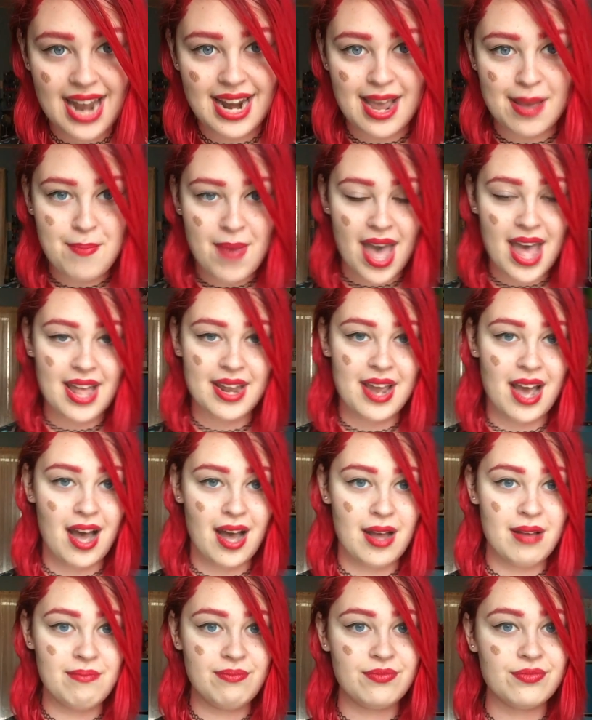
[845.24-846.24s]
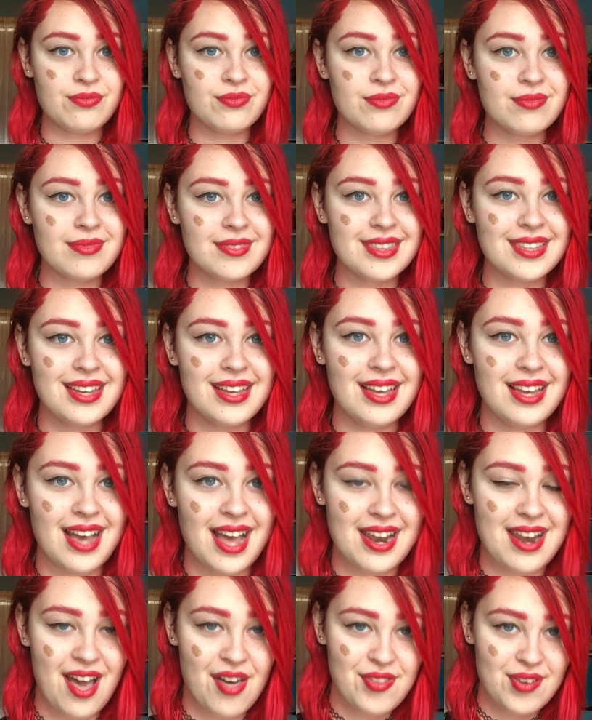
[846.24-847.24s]
and I met um,
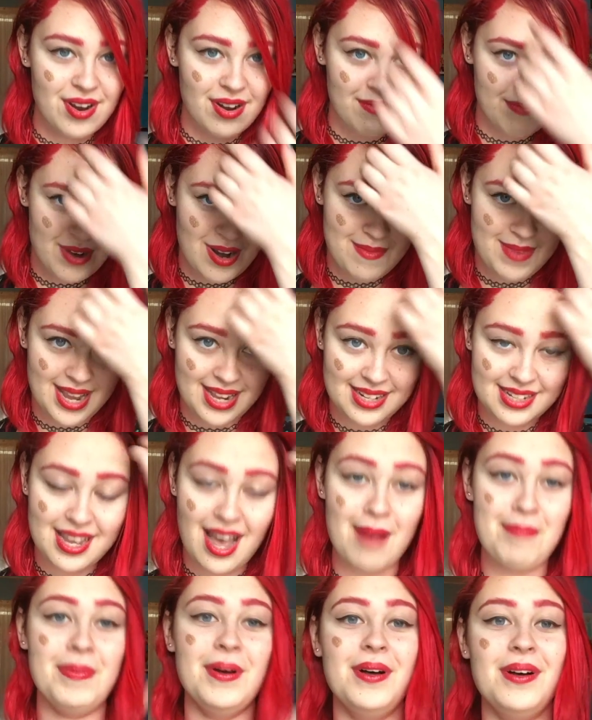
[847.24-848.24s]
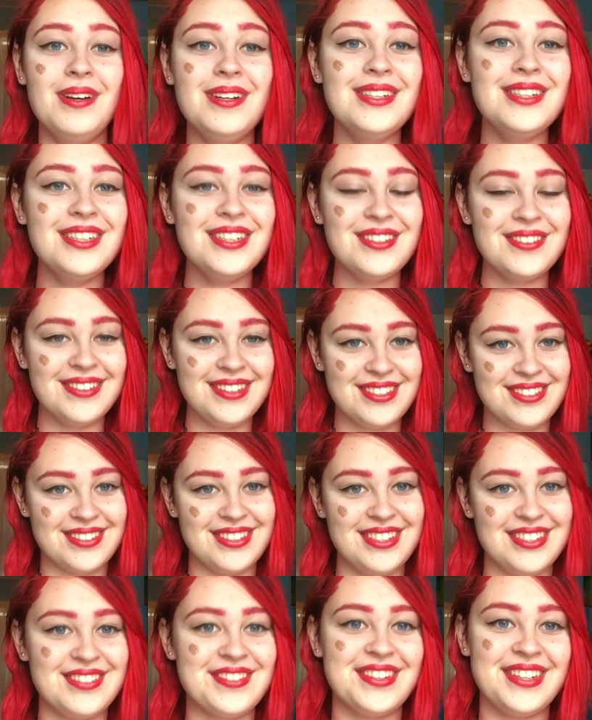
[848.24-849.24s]
another mermaid couple, which
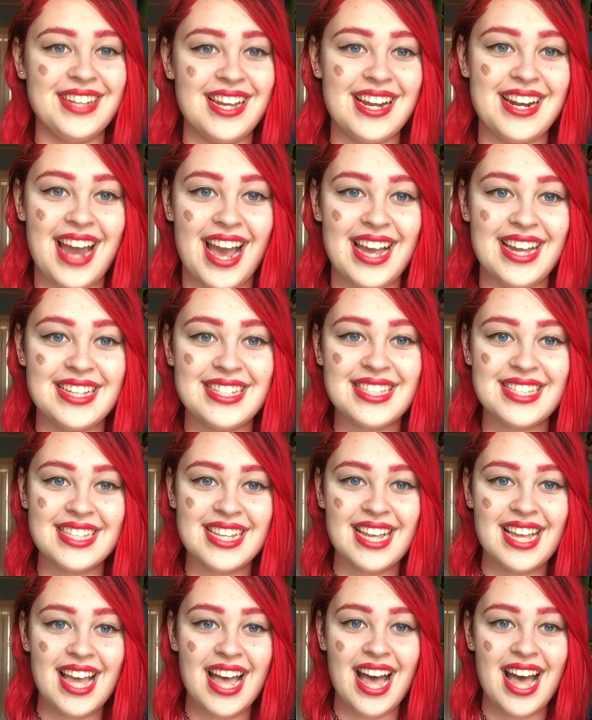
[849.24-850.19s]
was really nice.